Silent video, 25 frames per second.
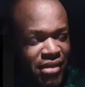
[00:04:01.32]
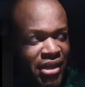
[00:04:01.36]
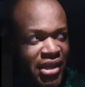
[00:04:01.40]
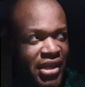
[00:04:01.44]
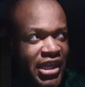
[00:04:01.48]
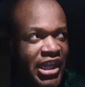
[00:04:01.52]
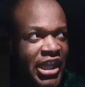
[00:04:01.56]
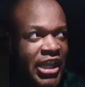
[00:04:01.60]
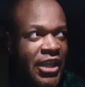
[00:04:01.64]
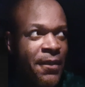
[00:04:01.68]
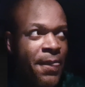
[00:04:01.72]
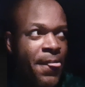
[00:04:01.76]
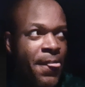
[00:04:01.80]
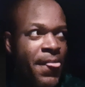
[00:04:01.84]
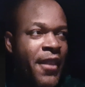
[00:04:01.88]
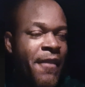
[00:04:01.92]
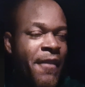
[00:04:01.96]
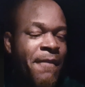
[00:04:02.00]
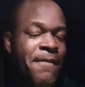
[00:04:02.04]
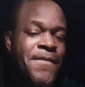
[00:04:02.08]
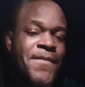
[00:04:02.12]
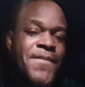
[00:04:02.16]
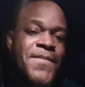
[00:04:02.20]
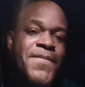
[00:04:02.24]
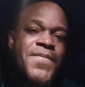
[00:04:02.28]
money,
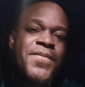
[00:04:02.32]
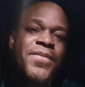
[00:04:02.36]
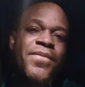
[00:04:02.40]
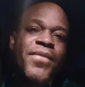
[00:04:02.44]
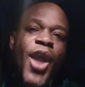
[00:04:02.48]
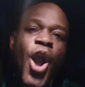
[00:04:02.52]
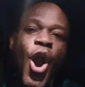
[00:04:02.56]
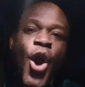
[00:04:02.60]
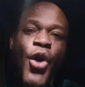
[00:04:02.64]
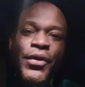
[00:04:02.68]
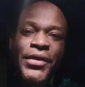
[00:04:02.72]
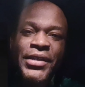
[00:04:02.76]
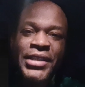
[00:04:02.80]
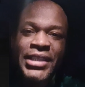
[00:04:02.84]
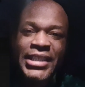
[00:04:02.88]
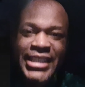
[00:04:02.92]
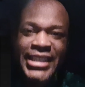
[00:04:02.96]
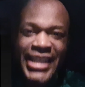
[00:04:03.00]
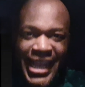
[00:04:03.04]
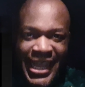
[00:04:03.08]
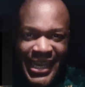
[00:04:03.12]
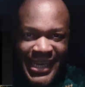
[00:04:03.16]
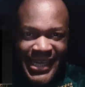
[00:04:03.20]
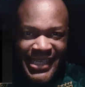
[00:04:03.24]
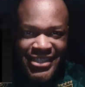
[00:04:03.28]

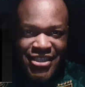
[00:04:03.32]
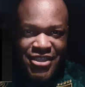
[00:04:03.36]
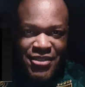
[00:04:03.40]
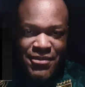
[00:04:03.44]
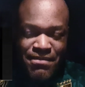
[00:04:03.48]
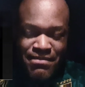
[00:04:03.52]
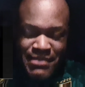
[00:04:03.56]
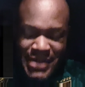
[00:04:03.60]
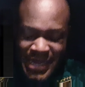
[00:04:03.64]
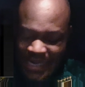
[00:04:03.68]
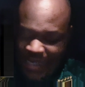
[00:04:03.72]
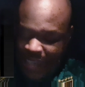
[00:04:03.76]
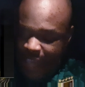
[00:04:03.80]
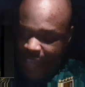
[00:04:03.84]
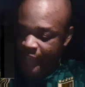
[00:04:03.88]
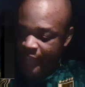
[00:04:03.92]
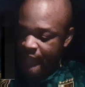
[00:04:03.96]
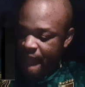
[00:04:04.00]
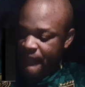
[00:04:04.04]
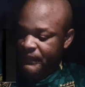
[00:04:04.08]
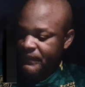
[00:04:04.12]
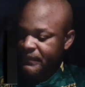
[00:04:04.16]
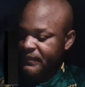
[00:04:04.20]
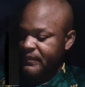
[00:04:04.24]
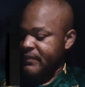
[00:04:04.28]
on daddy's
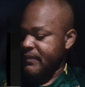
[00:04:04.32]
money.